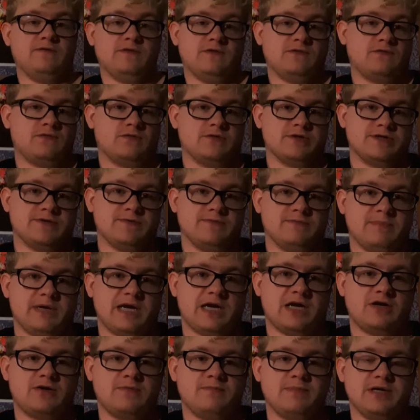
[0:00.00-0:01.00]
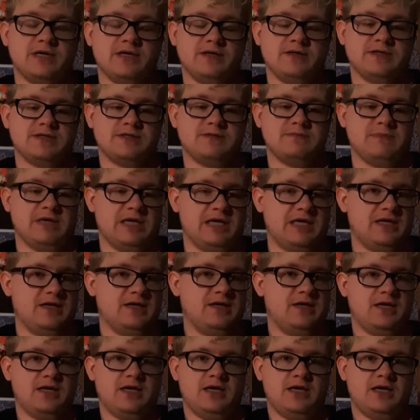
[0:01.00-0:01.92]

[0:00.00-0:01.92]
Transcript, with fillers: Of course, it would matter, but to me,